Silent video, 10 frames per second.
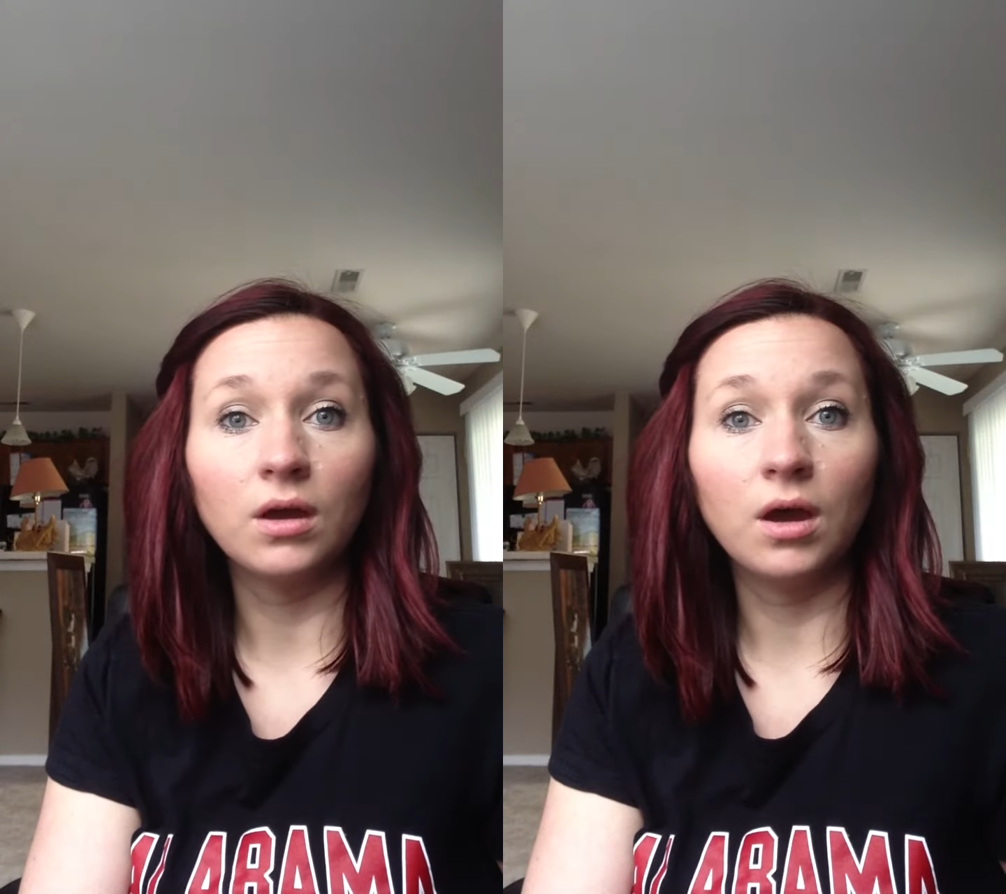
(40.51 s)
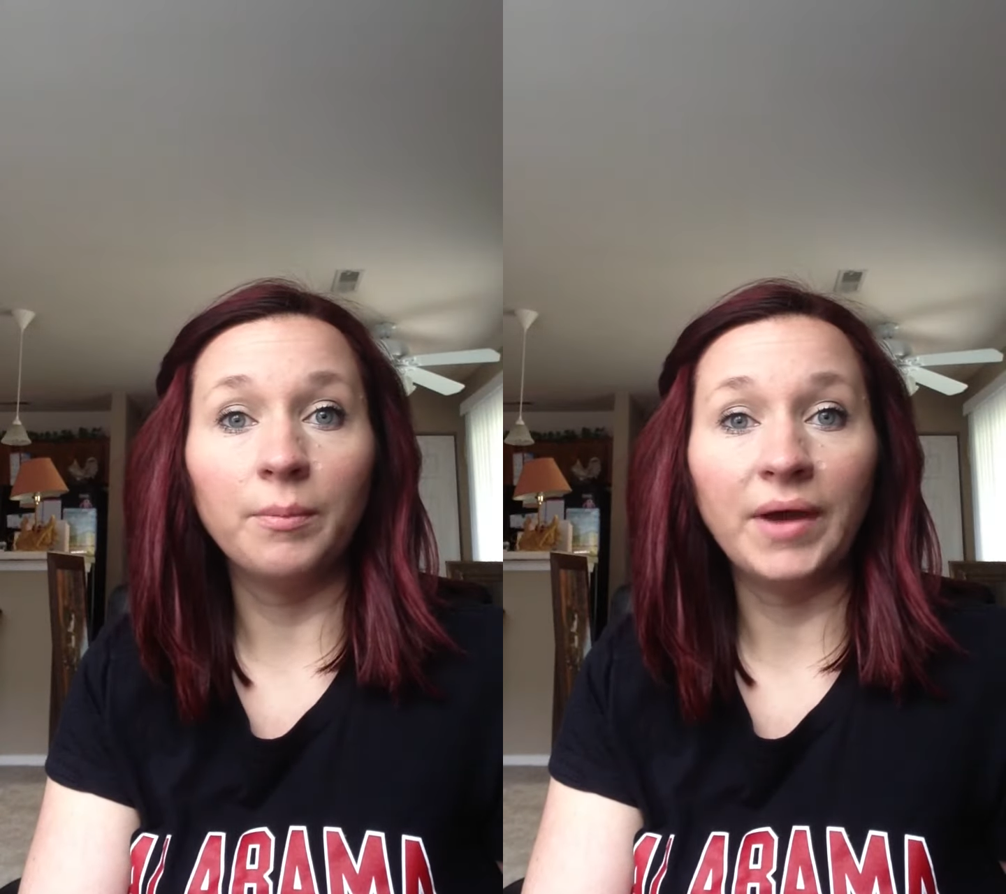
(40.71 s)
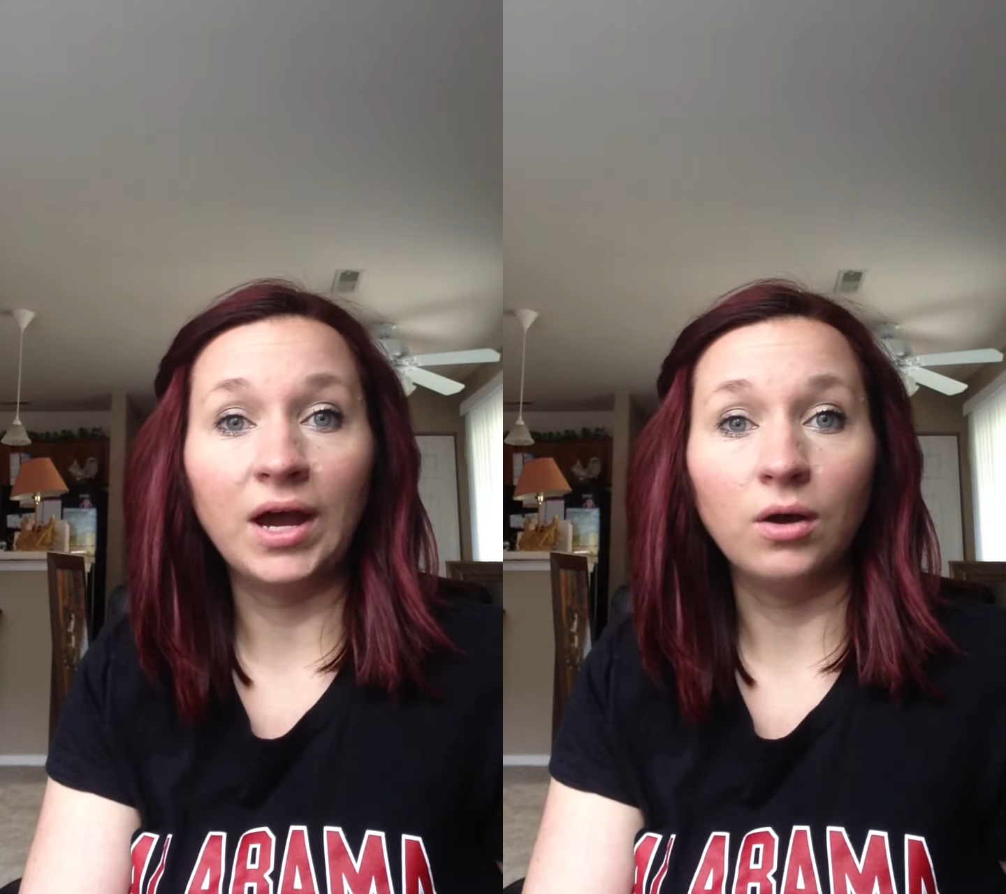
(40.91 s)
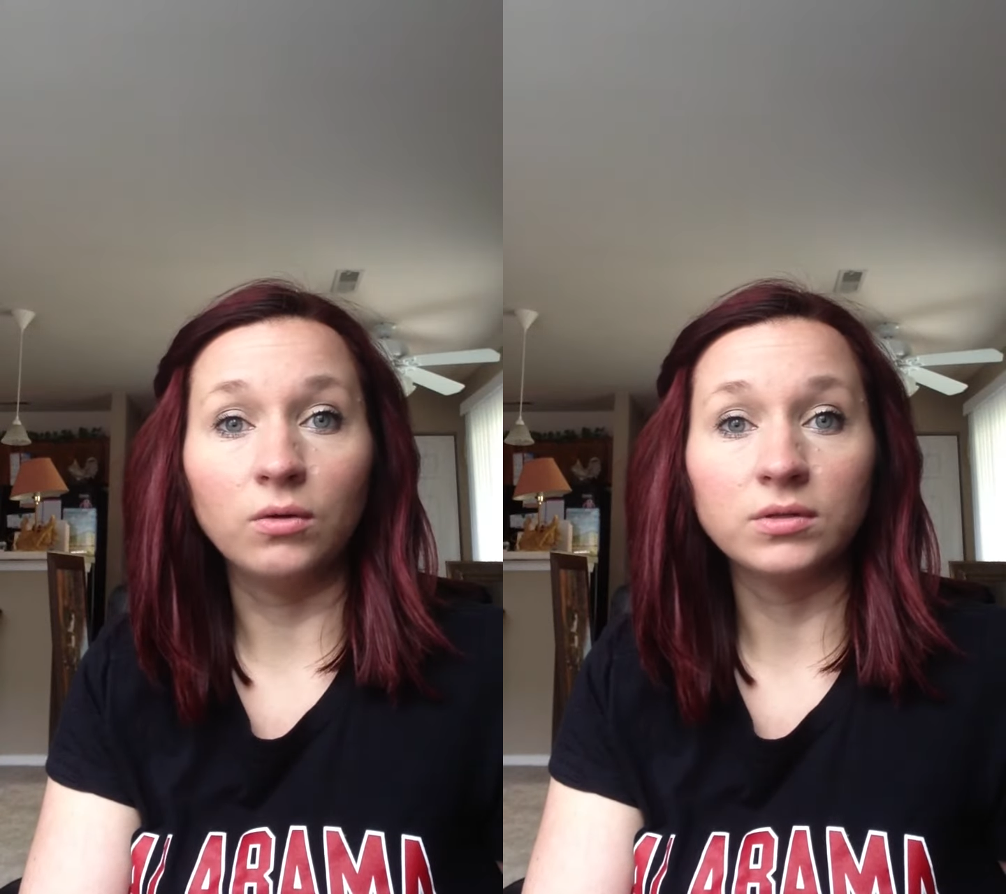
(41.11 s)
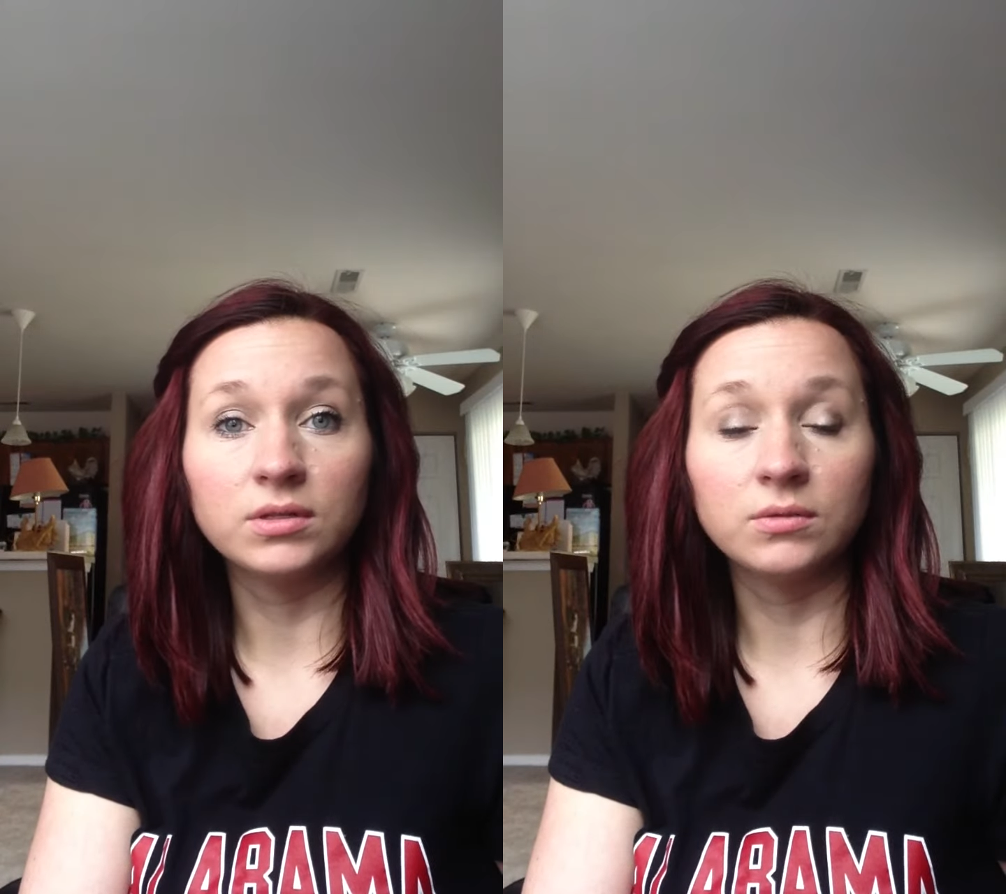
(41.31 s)

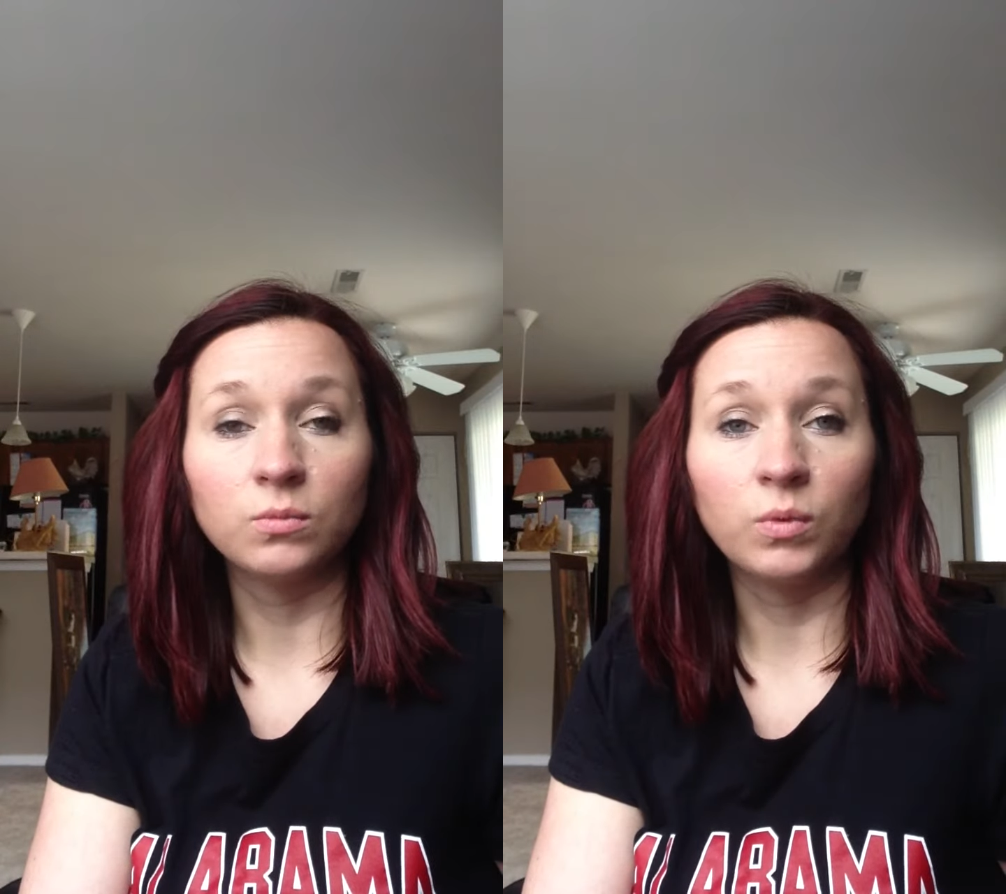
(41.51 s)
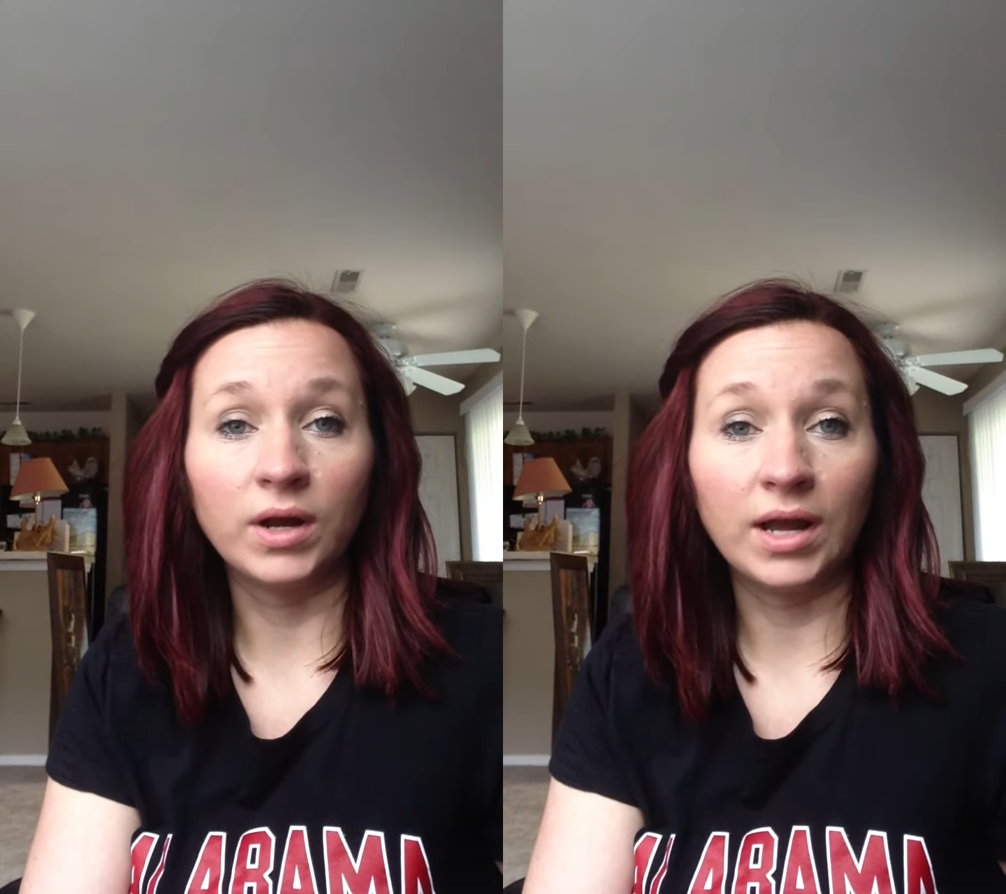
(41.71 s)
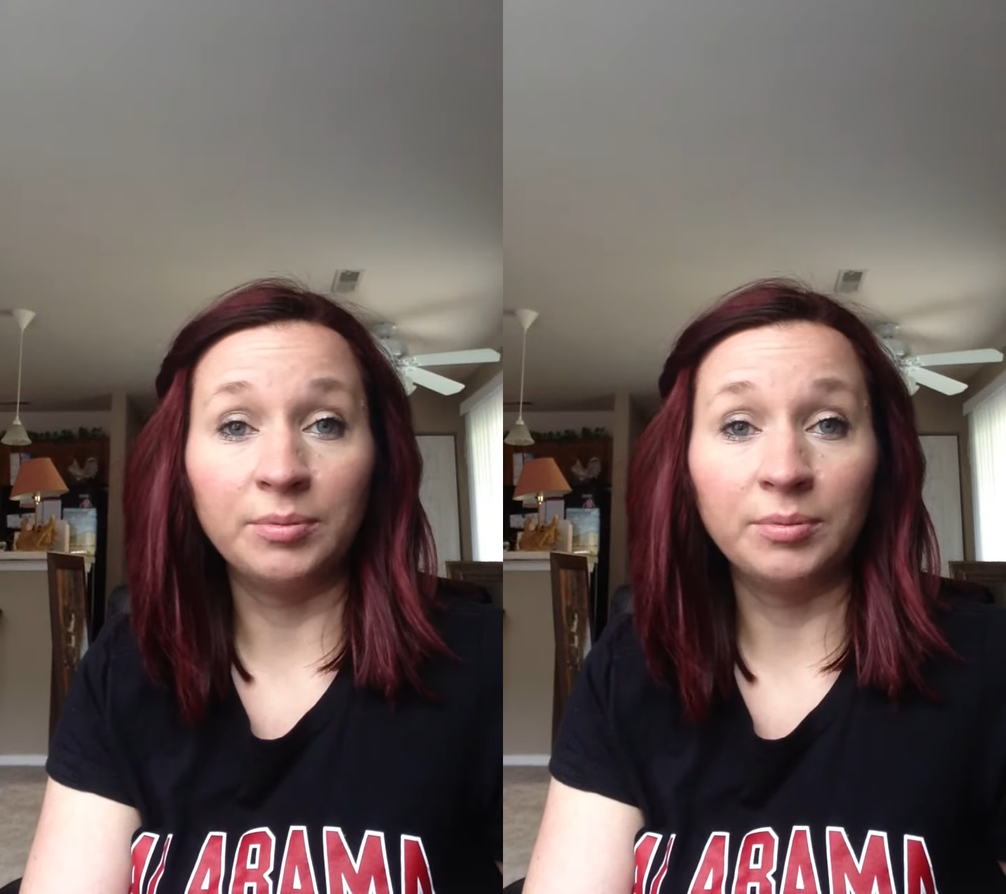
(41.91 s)
about what I